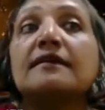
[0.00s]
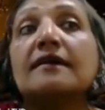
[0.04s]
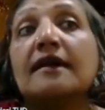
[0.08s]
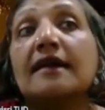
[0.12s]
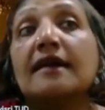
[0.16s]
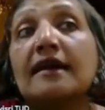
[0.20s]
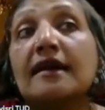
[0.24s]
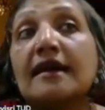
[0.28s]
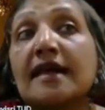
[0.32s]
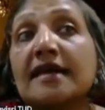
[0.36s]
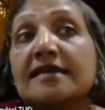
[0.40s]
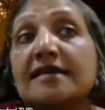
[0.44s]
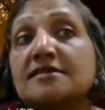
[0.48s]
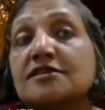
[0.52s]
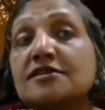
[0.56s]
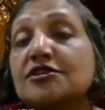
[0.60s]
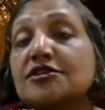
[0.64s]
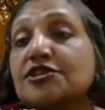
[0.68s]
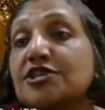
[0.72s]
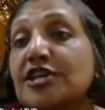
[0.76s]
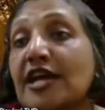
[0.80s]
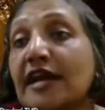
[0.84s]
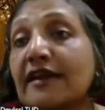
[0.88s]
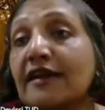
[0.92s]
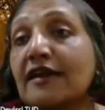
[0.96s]
lesser
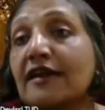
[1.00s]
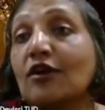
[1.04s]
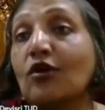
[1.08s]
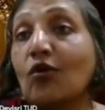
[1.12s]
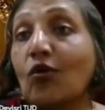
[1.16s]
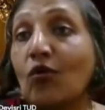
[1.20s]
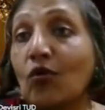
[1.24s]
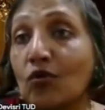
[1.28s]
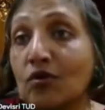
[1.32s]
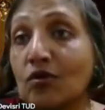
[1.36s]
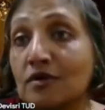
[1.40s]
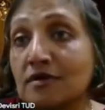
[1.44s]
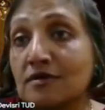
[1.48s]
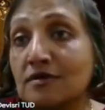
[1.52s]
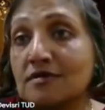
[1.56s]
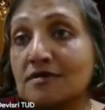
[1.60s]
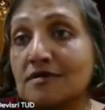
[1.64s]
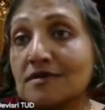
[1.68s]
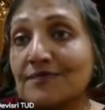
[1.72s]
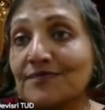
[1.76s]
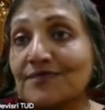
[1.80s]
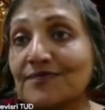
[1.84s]
shedding coats.